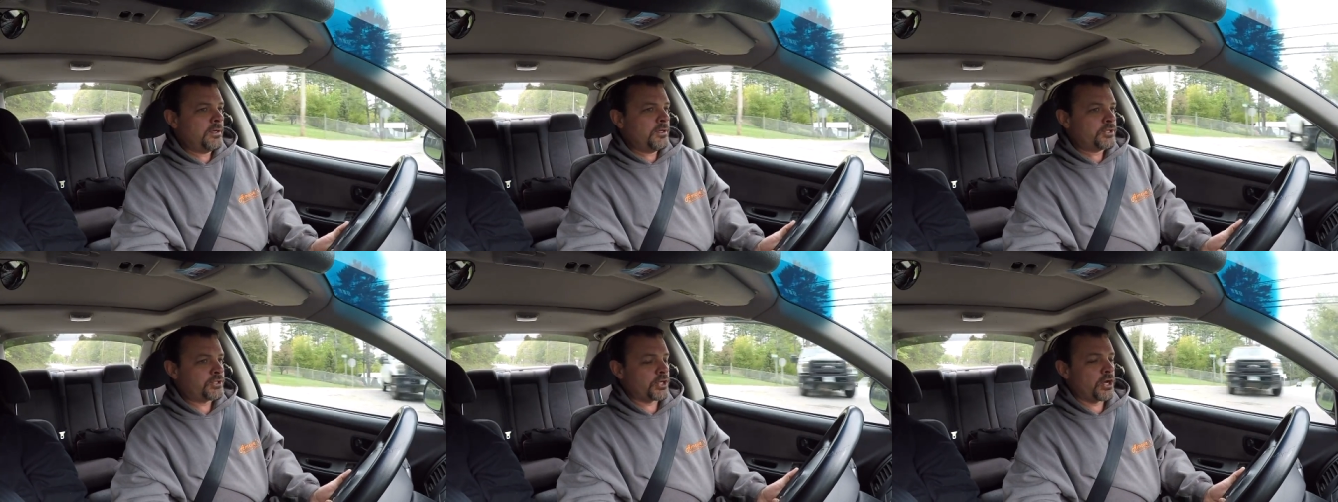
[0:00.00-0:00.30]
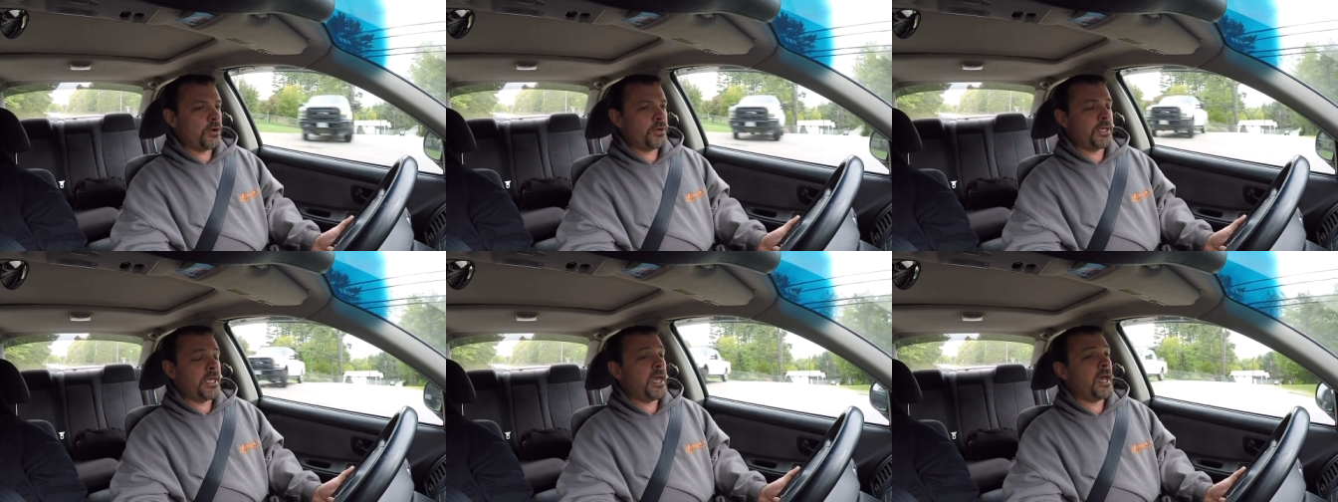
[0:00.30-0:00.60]

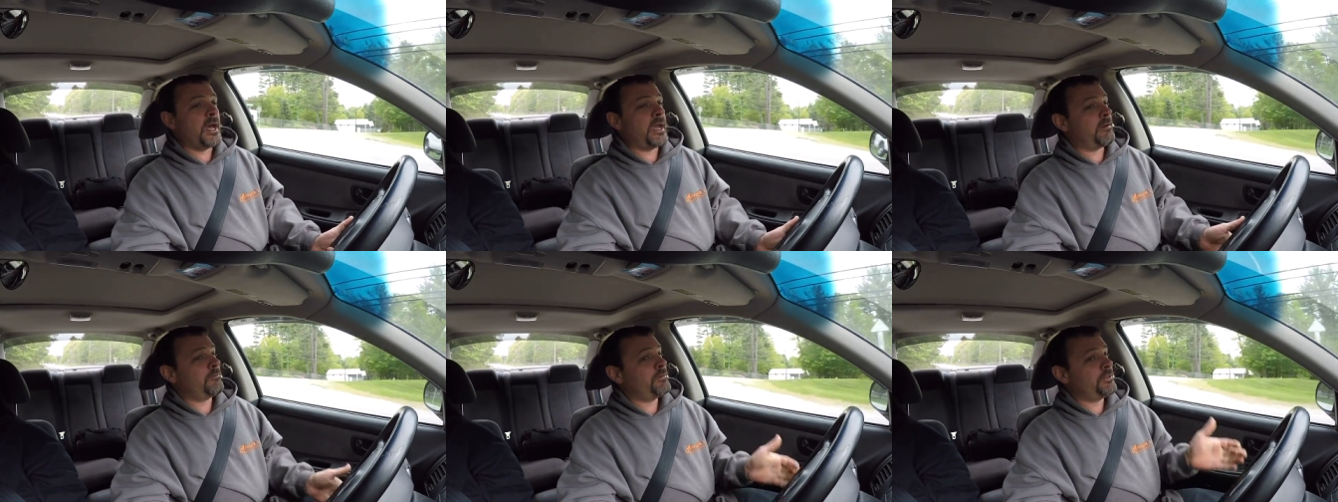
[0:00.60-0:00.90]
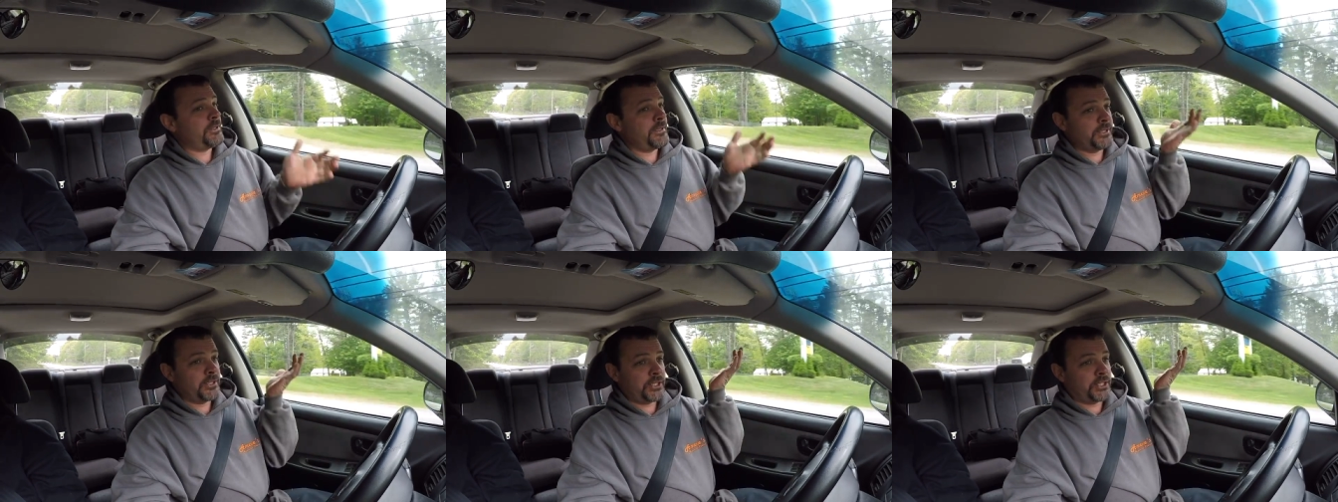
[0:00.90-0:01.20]
So yeah,
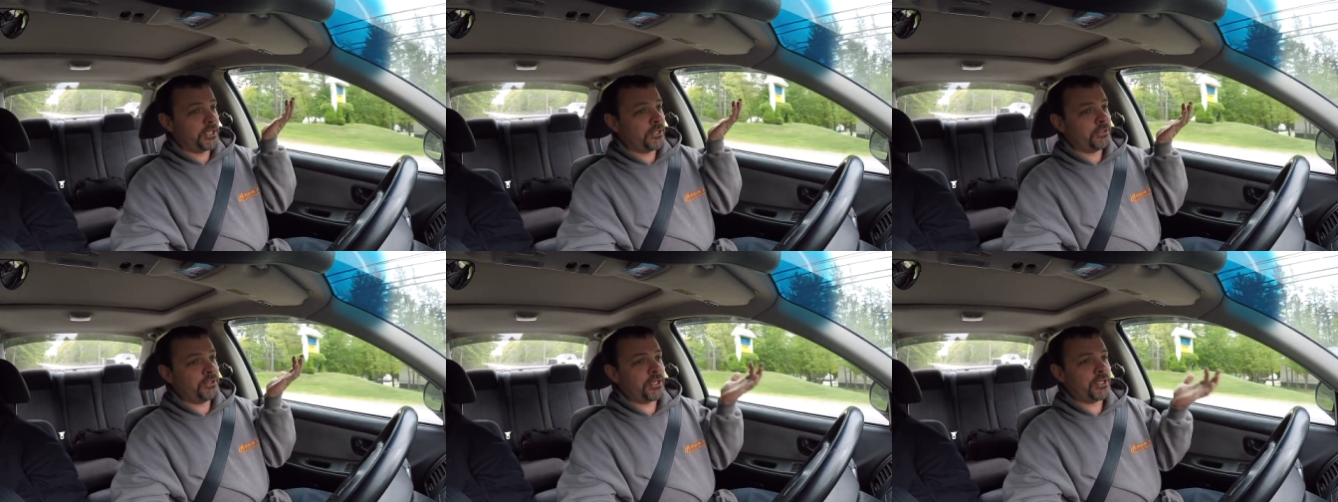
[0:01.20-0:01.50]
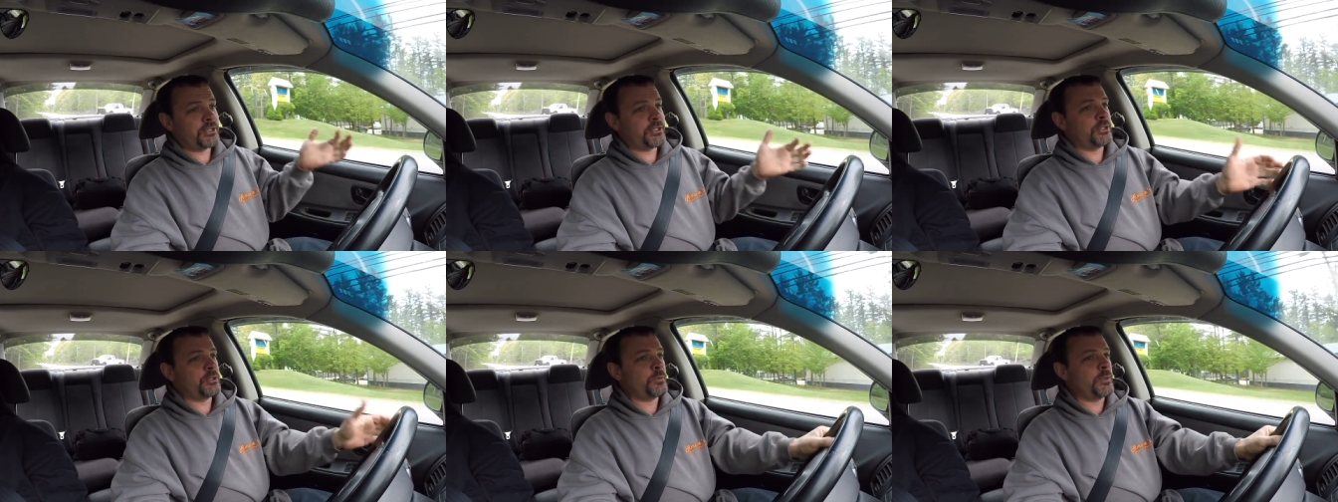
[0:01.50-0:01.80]
everything's still
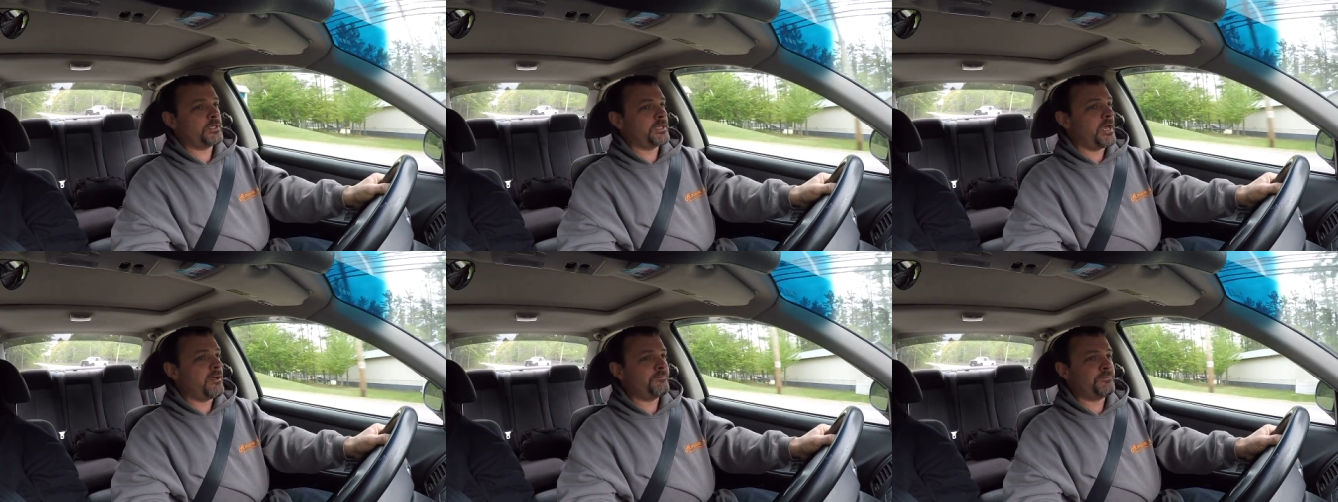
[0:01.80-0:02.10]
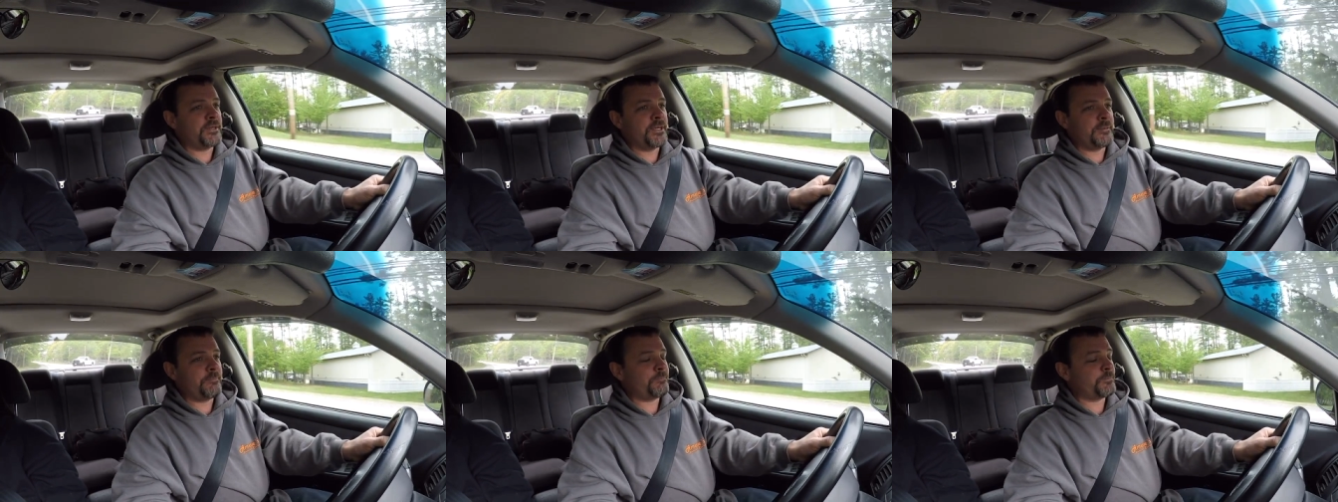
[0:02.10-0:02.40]
just as we
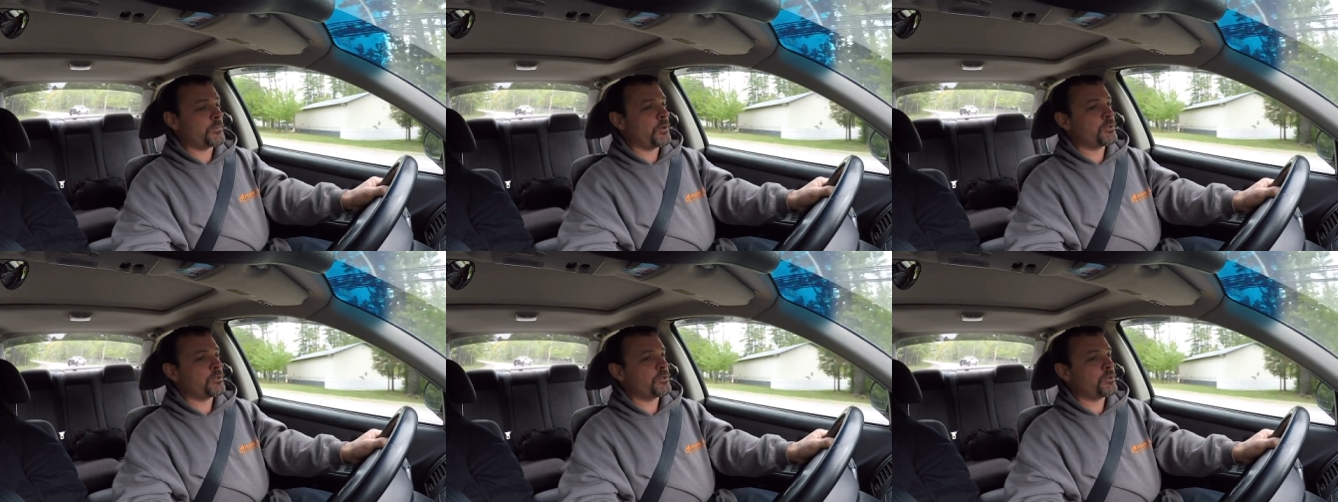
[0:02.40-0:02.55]
left it.